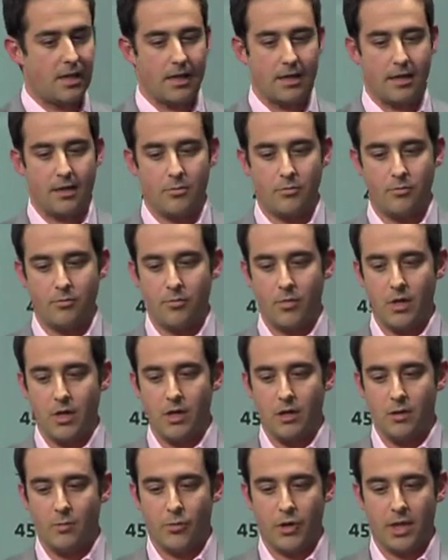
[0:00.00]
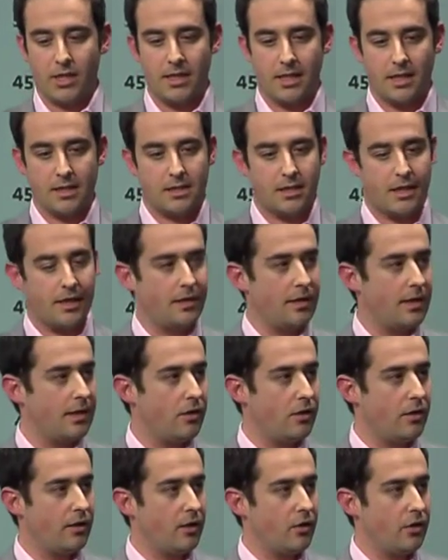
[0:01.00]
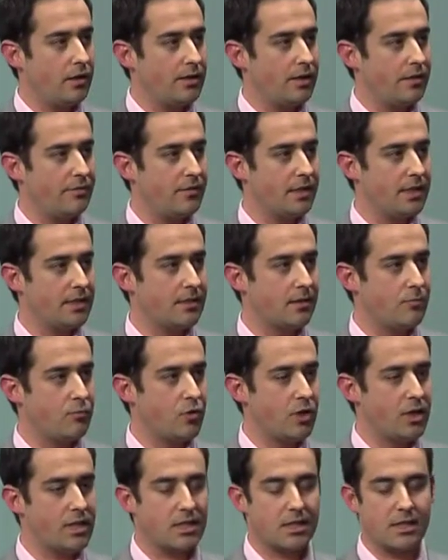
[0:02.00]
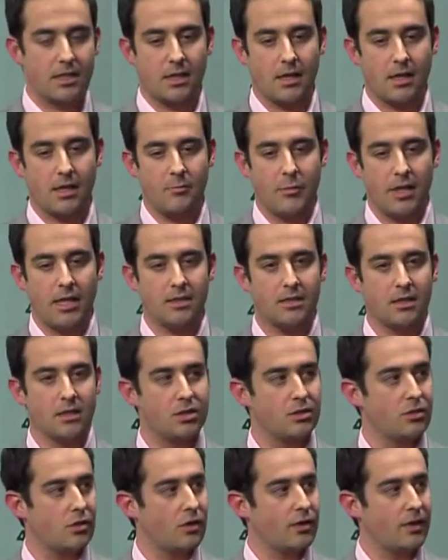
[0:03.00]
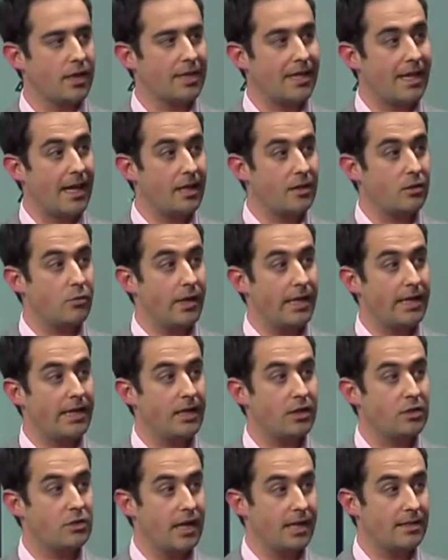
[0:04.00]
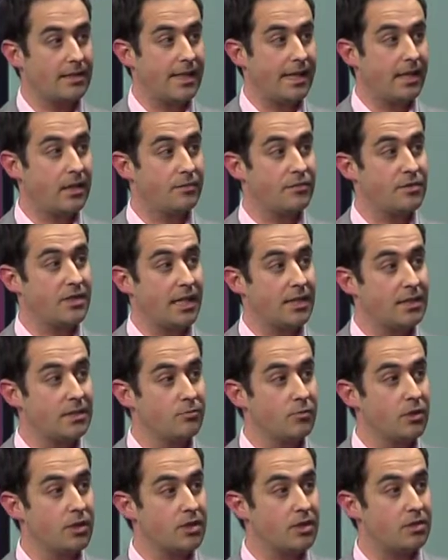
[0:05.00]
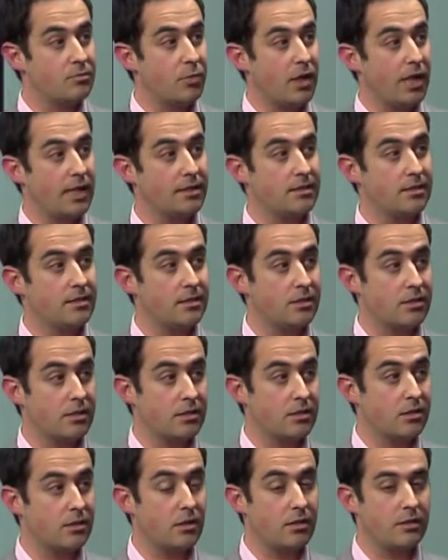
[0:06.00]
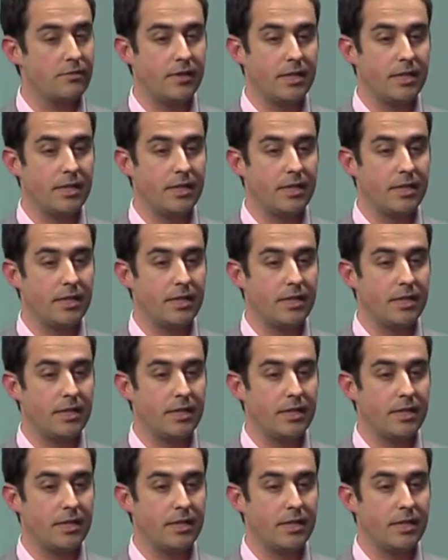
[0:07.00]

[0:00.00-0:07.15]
Um, but yes, there, there, there are definitely some risks. Um, it is a stock that can quickly attract negative sentiment despite its, its solid